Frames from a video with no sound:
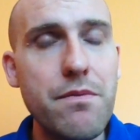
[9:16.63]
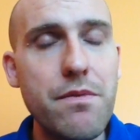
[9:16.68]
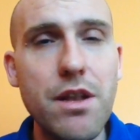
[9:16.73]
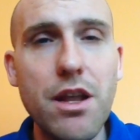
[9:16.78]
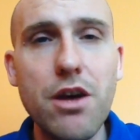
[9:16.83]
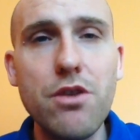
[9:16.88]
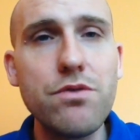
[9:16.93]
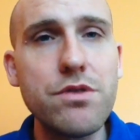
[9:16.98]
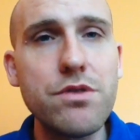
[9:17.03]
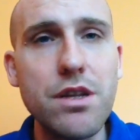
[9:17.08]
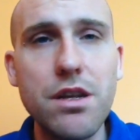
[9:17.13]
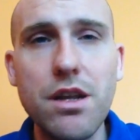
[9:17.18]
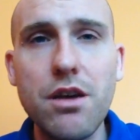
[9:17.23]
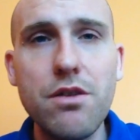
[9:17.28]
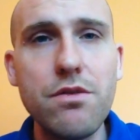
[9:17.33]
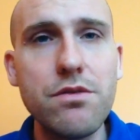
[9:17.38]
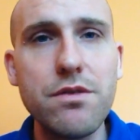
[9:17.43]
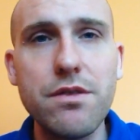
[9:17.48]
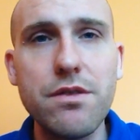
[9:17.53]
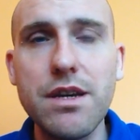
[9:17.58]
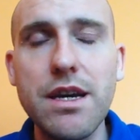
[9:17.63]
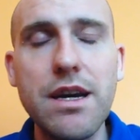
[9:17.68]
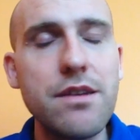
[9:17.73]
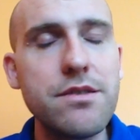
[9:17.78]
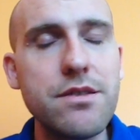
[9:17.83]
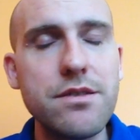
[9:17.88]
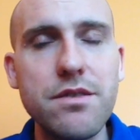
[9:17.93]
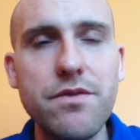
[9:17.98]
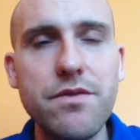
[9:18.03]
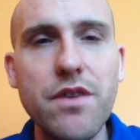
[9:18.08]
loads of
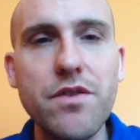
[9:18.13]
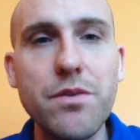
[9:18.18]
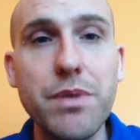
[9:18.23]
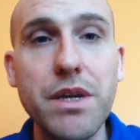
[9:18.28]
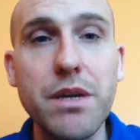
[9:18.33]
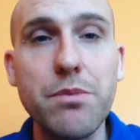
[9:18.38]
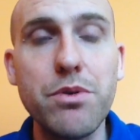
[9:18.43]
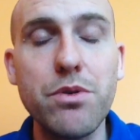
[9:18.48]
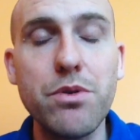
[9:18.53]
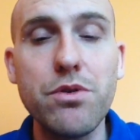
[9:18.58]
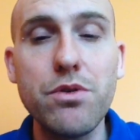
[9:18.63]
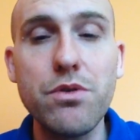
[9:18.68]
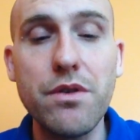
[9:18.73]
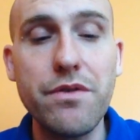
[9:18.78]
thousands of other people who